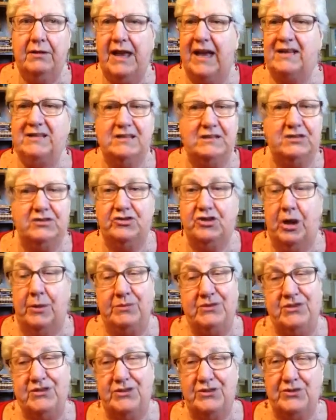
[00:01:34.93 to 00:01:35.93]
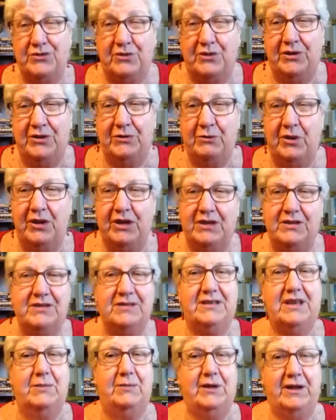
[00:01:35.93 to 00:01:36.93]
Excellent job, as usual. What can you
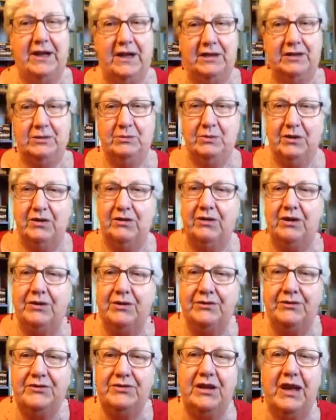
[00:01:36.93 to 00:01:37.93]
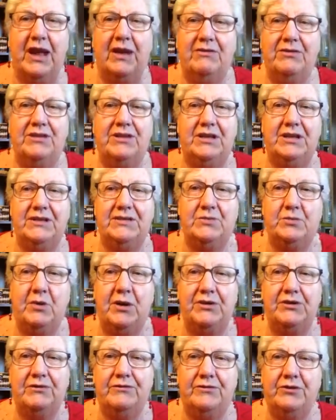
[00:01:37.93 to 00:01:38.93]
say about Helen Mirren? Everything is
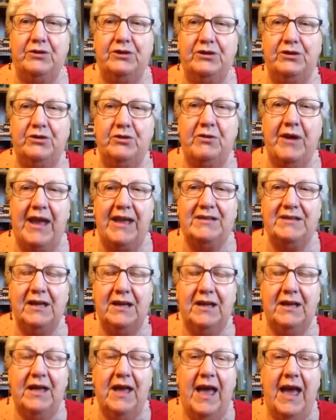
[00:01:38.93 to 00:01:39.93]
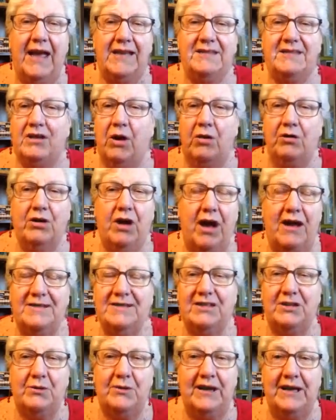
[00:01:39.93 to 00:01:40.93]
wonderful and great. And so,
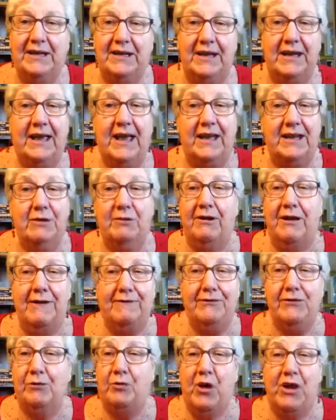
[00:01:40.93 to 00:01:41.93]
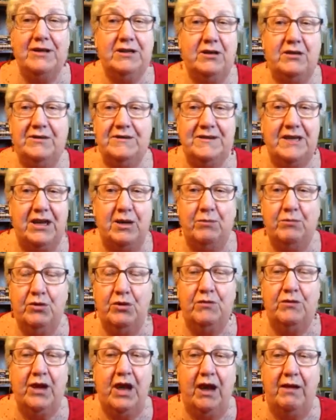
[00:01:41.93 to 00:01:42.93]
consequently, anyway, if you want to go see a
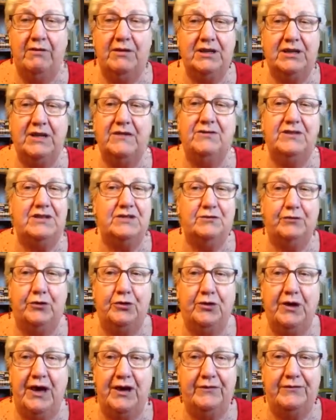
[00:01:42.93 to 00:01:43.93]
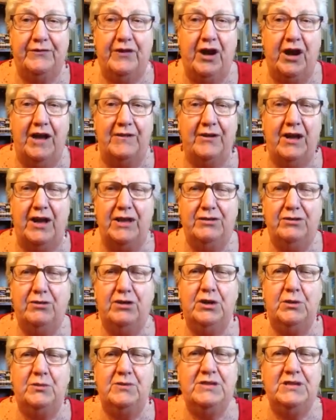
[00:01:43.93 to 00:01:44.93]
movie, I would give this 4 out of 5. I
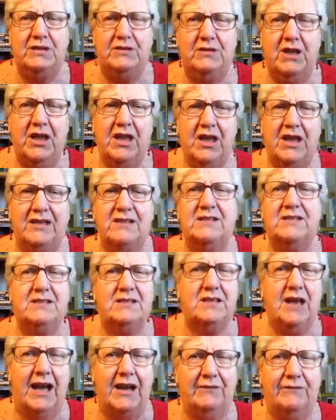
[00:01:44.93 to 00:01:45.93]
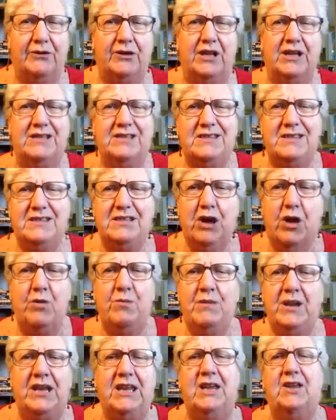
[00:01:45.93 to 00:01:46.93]
thought it was insightful in
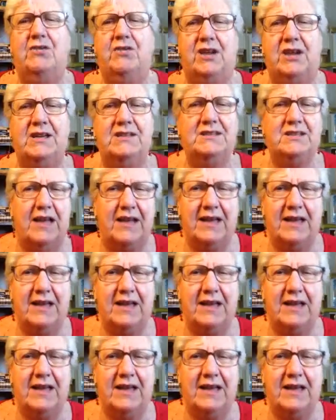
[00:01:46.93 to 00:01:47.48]
so many areas.